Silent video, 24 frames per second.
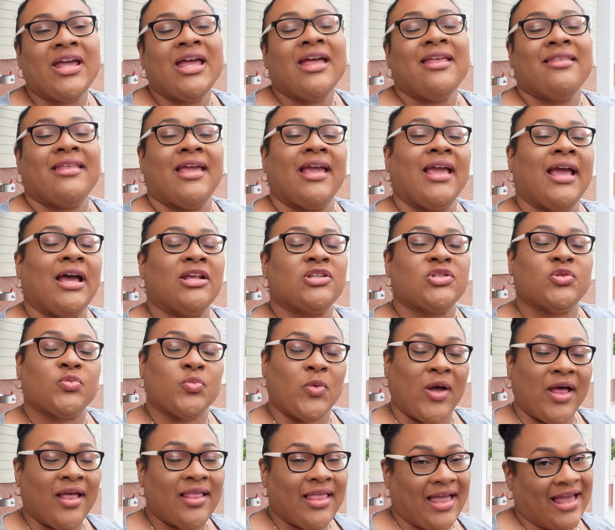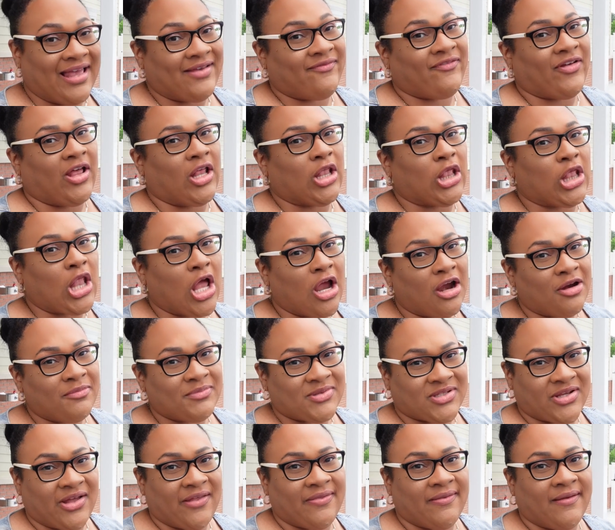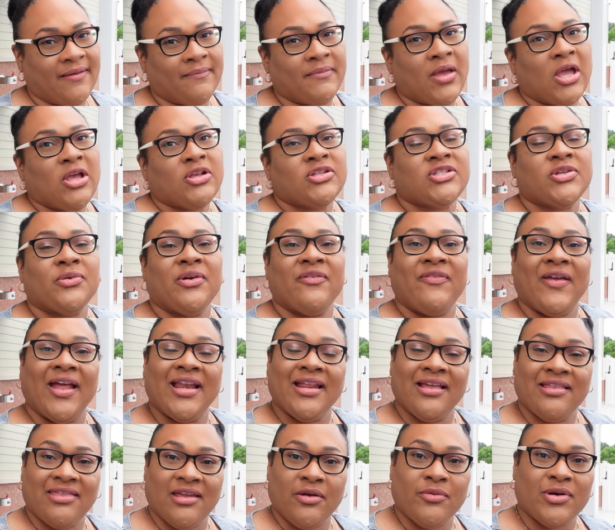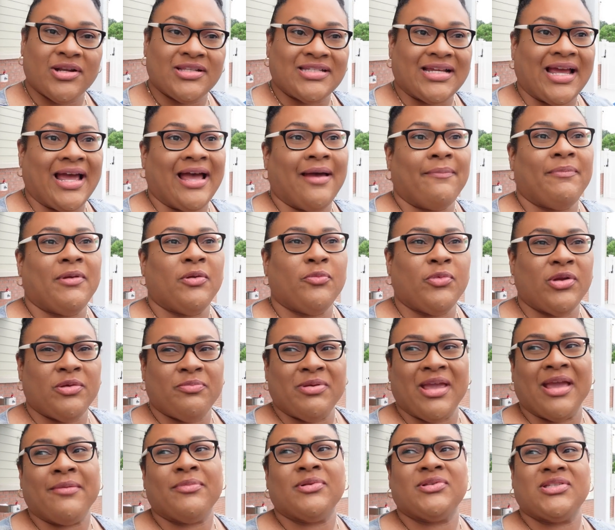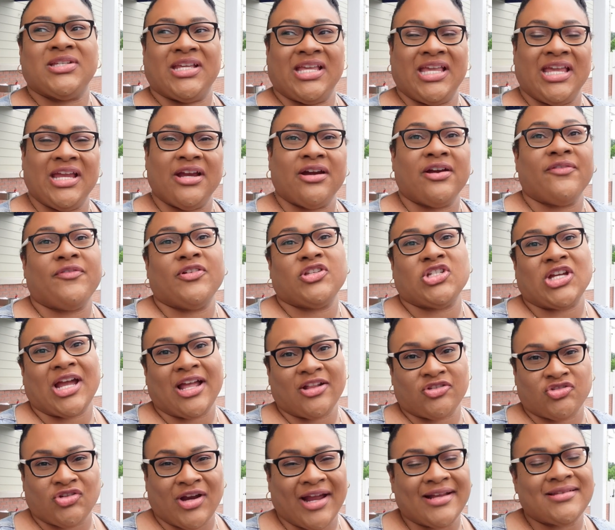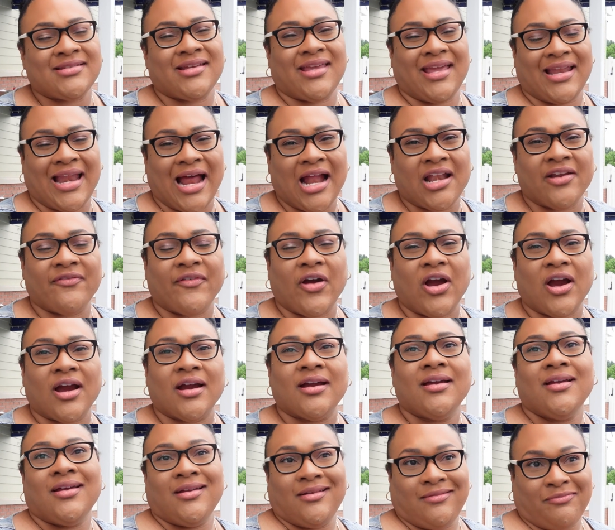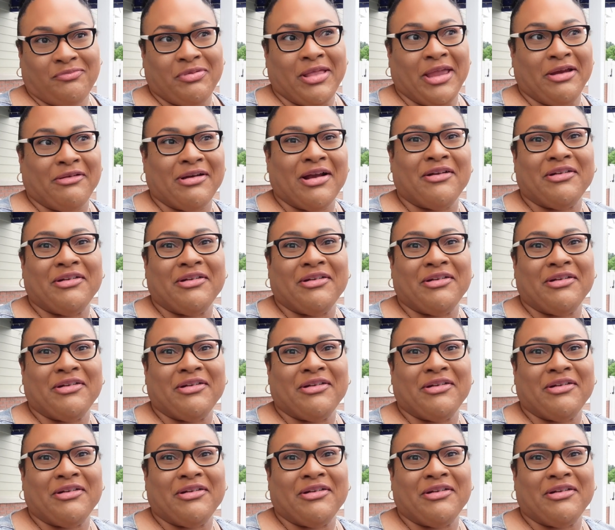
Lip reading: They as well have alarms on them, so if anything were to happen, we'd be able to hear if a child tried to get out of our playground